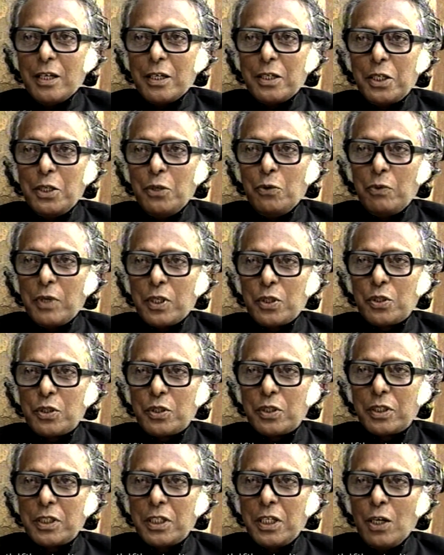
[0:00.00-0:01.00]
She was
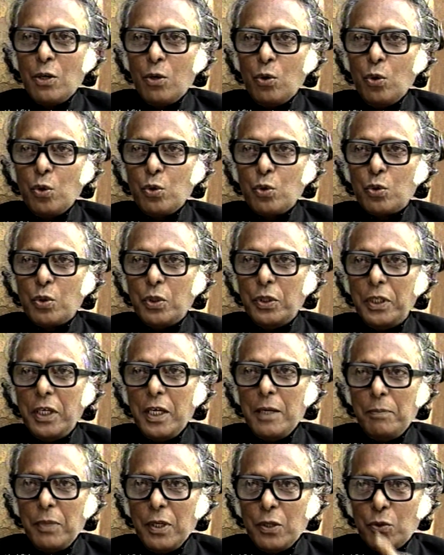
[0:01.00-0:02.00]
she looked
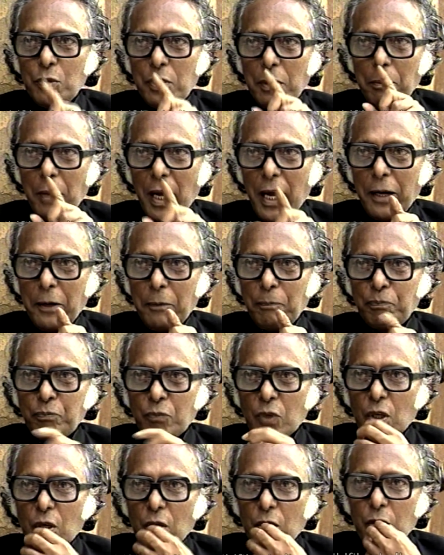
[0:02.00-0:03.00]
deep into the man
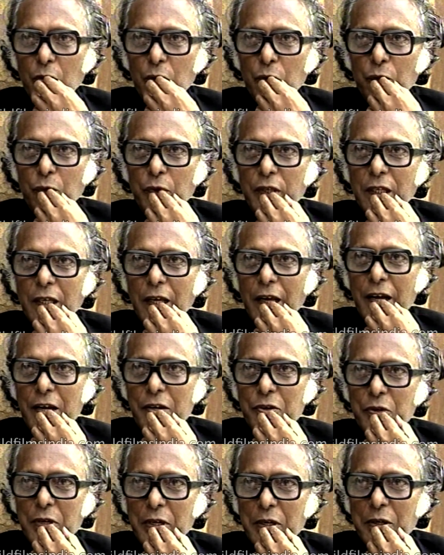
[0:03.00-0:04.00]
with
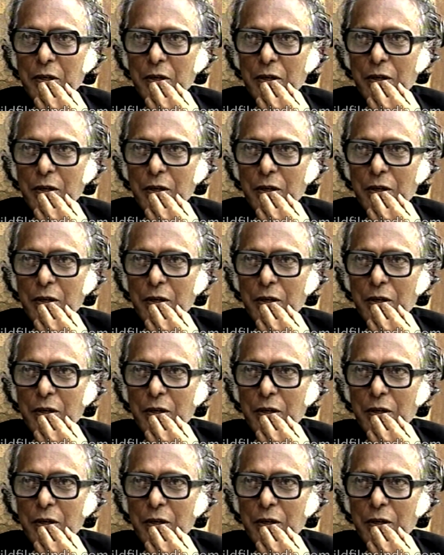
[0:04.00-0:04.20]
hatred